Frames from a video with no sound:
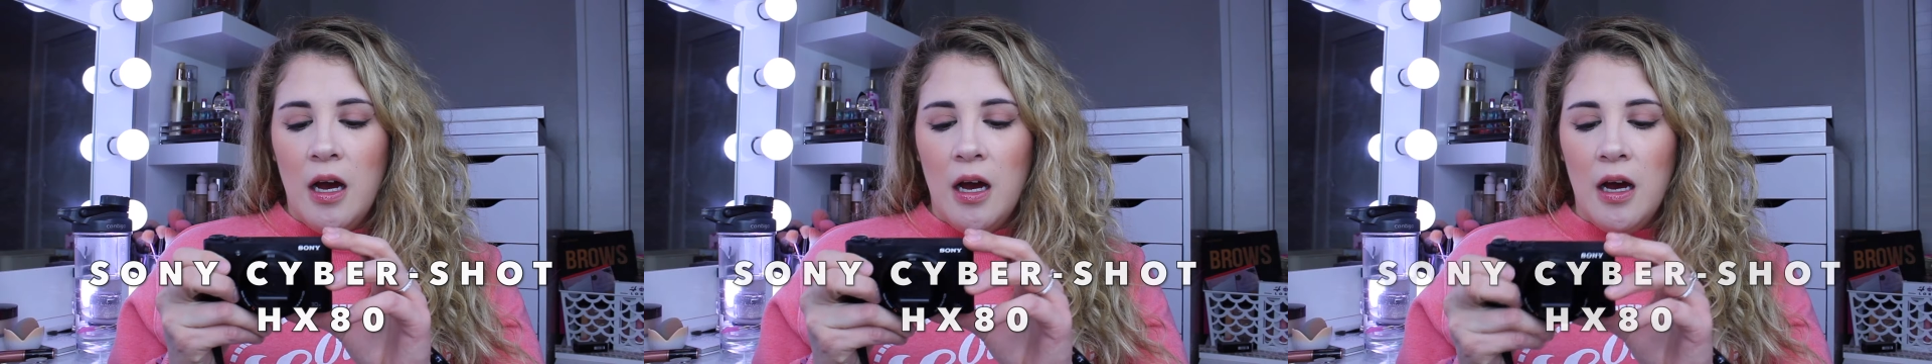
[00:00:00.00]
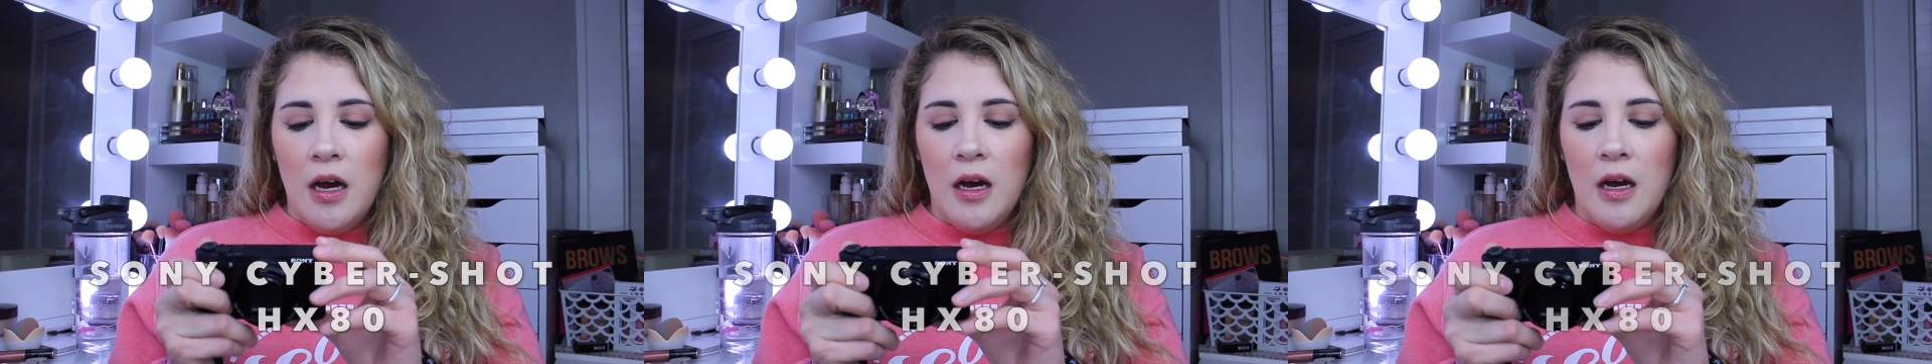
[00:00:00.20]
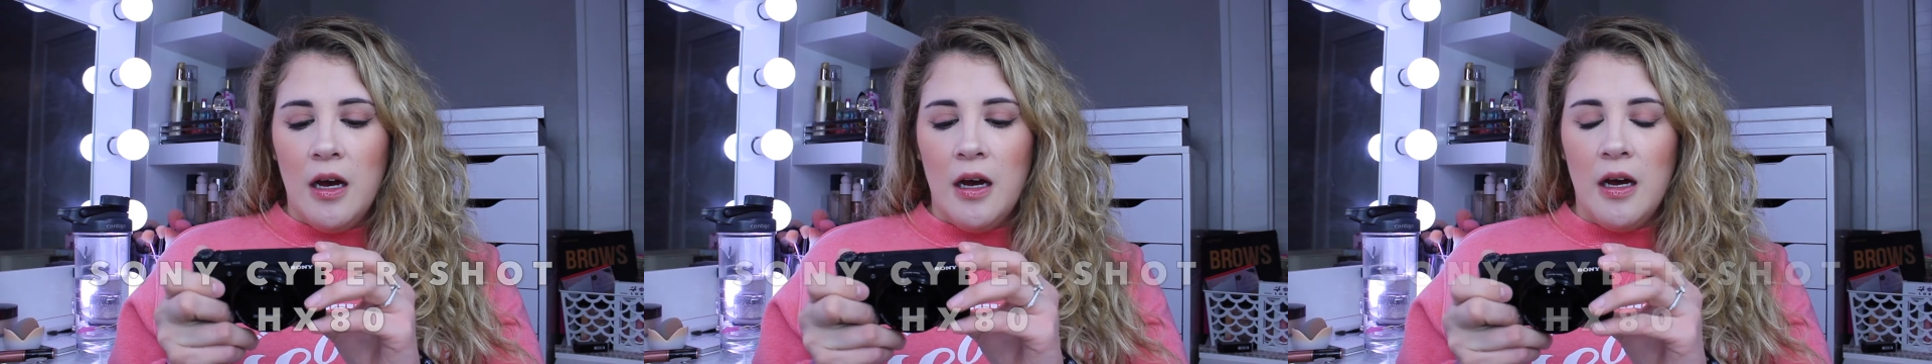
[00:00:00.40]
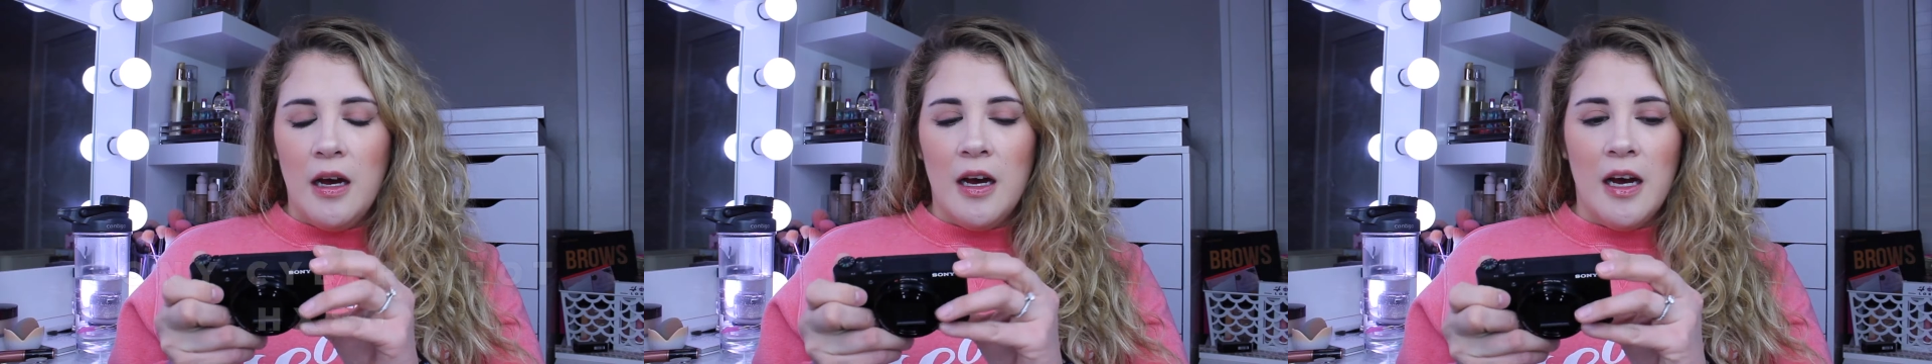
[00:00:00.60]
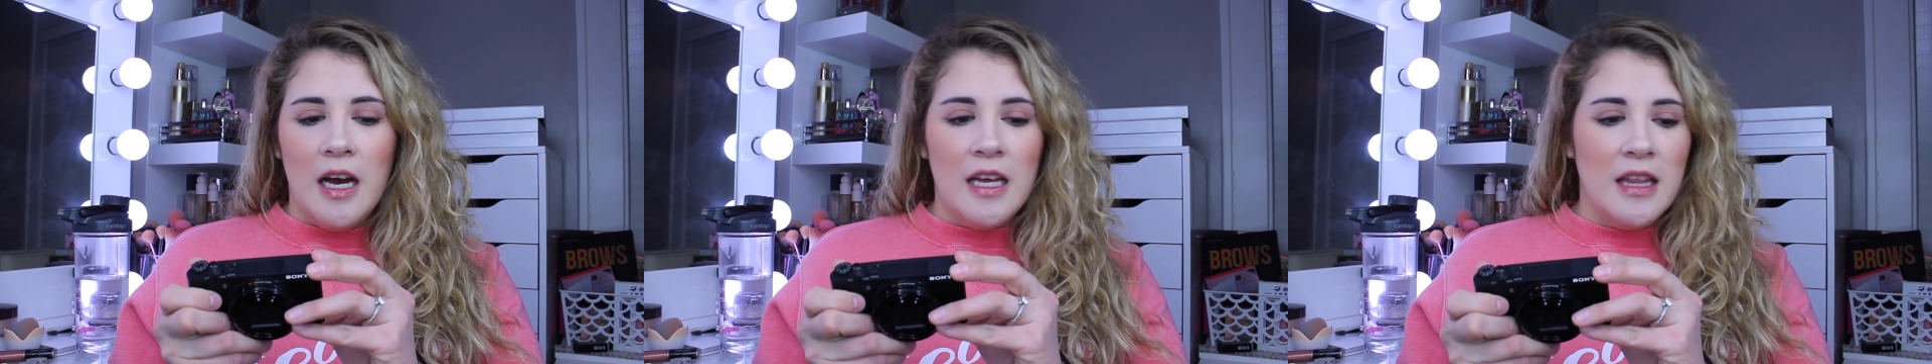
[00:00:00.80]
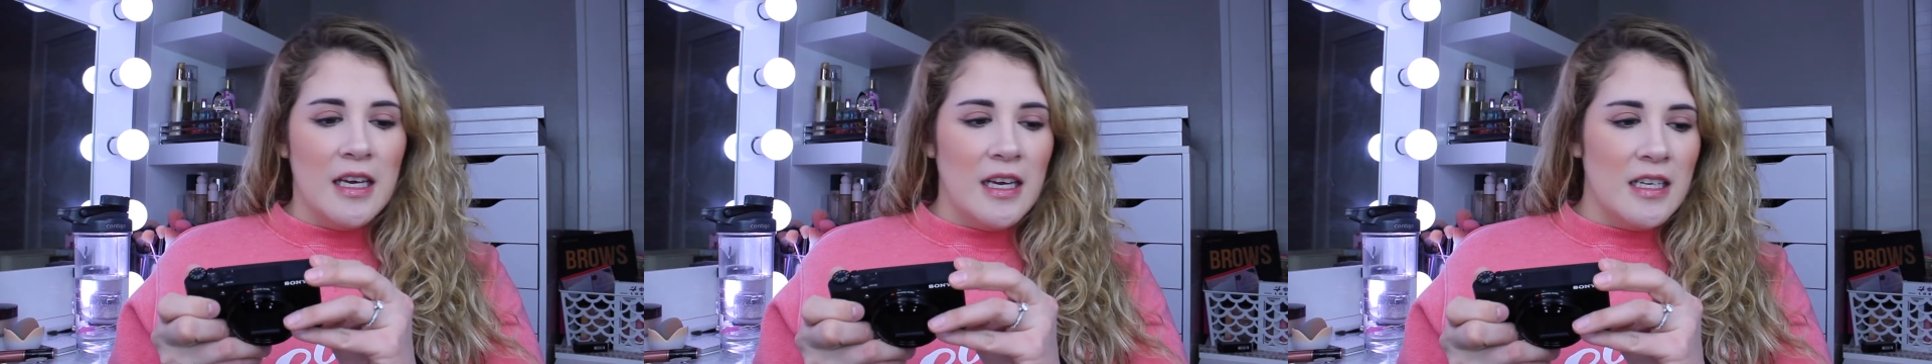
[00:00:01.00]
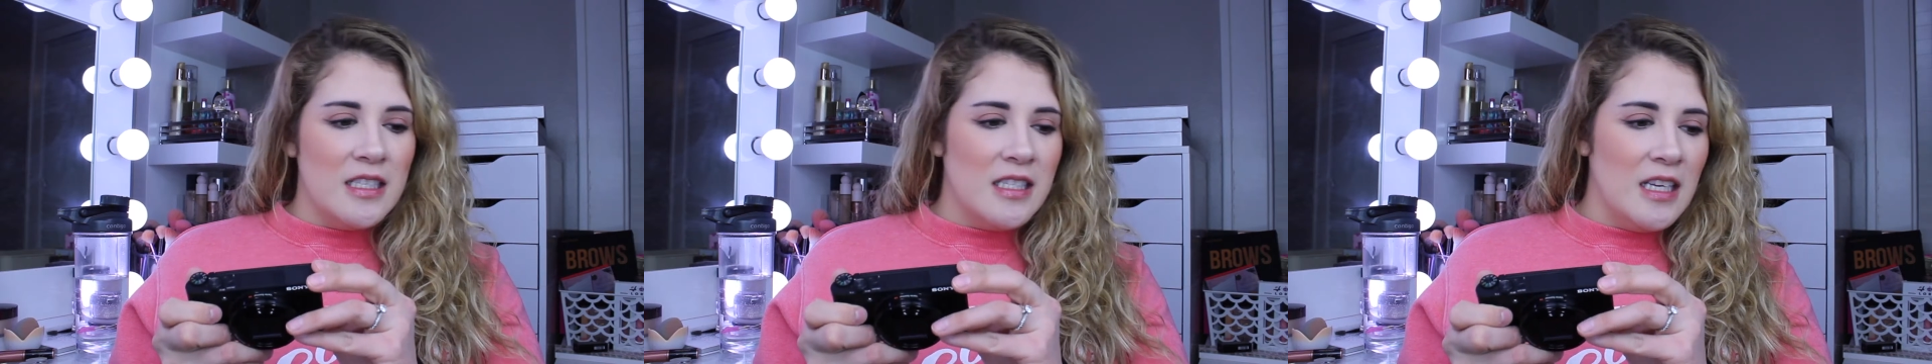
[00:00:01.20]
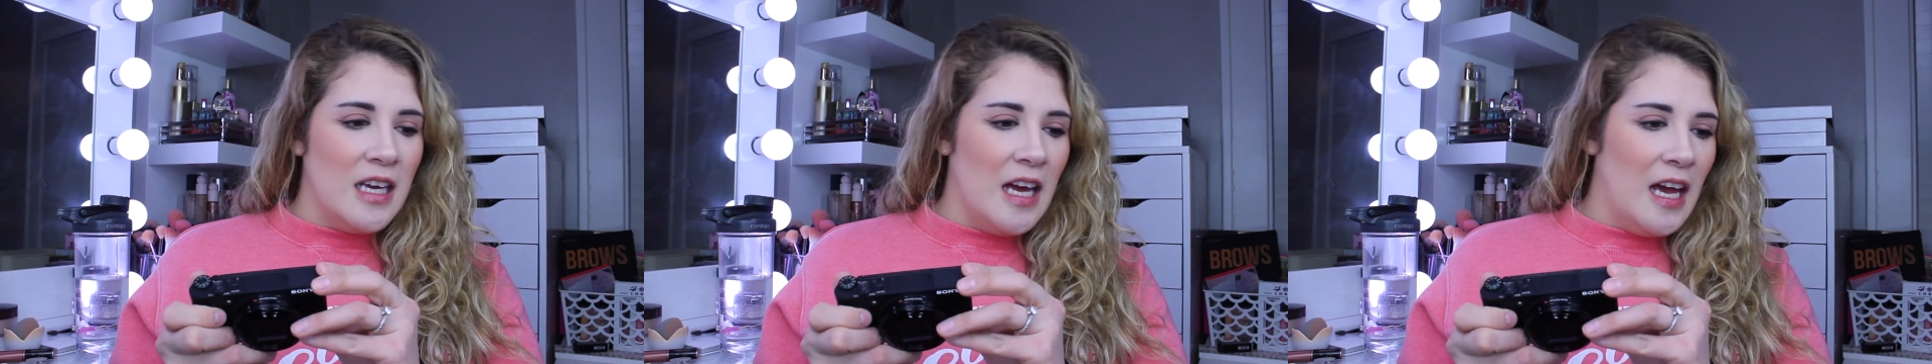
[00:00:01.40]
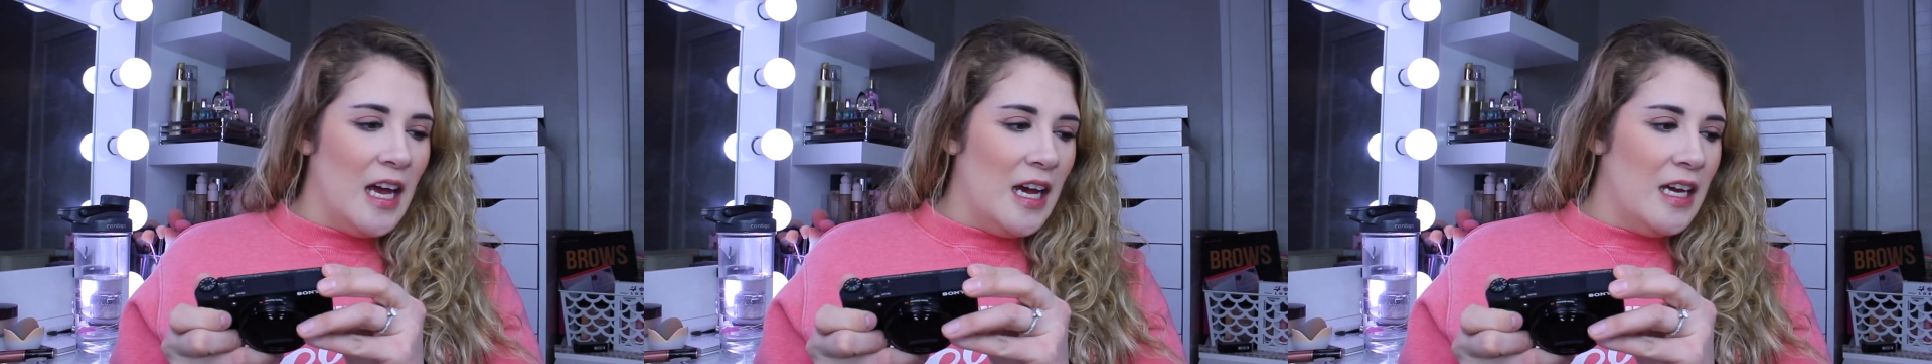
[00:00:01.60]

I think it's the